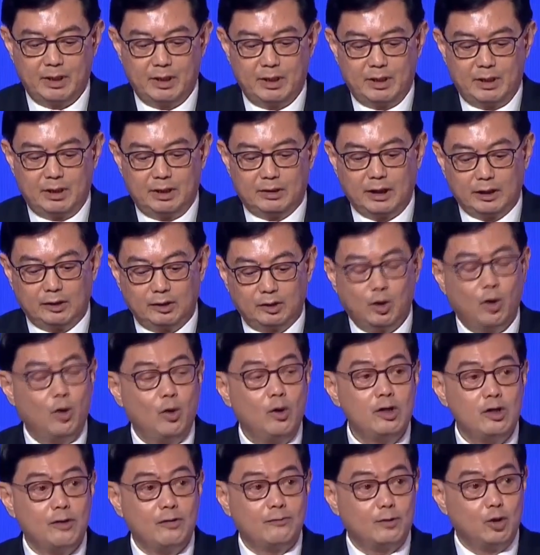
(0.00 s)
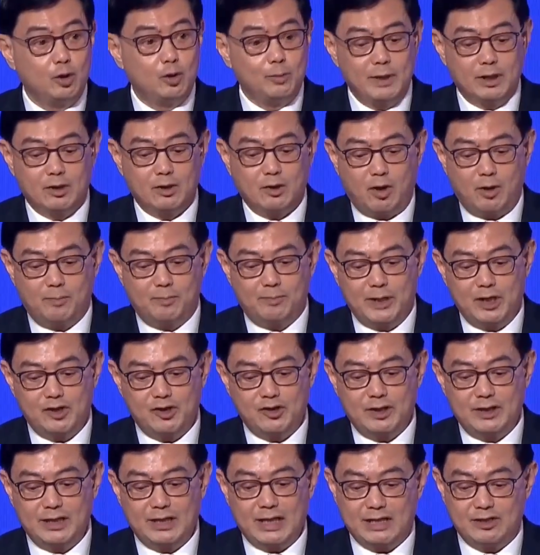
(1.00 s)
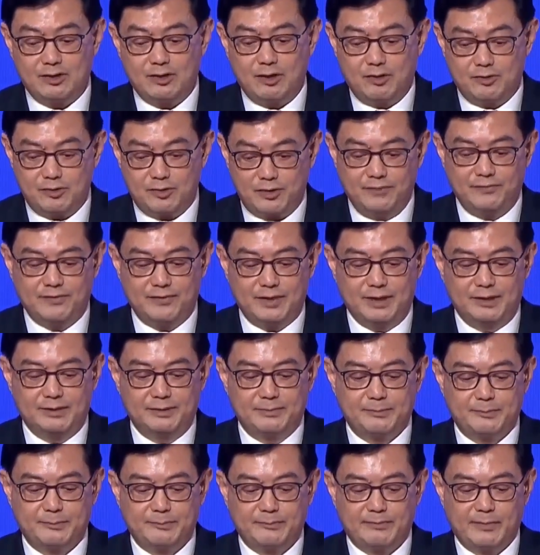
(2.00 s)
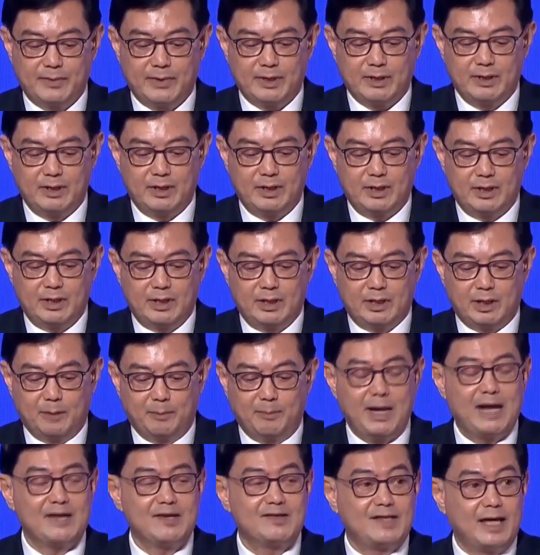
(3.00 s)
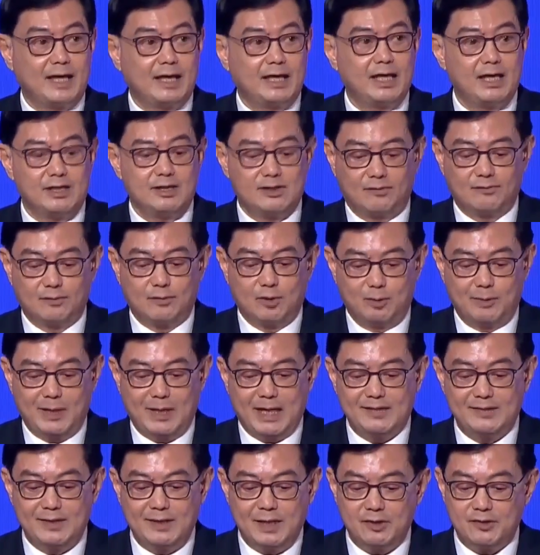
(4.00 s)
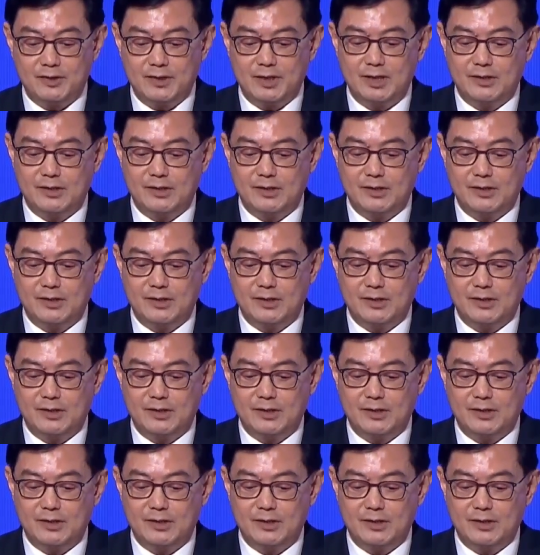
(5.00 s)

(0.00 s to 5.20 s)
The tone of global cooperation has shifted. The past decades of globalization is